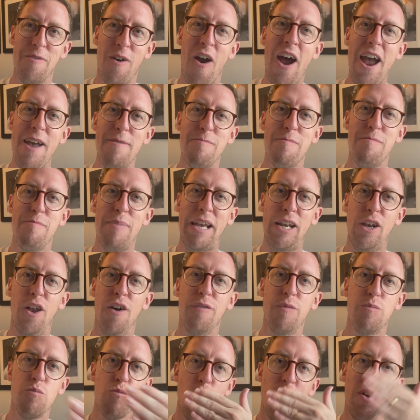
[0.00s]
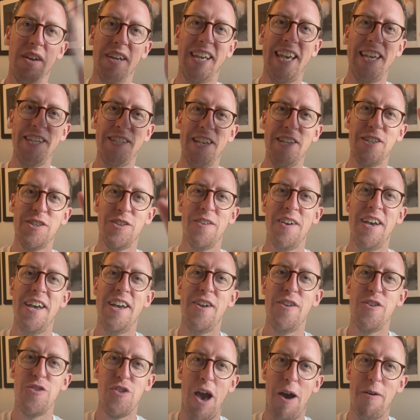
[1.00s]
All right, big love, kisses,
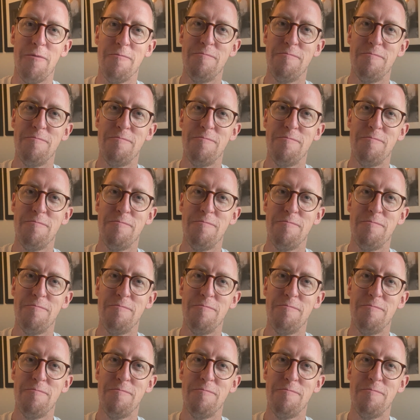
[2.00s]
ciao,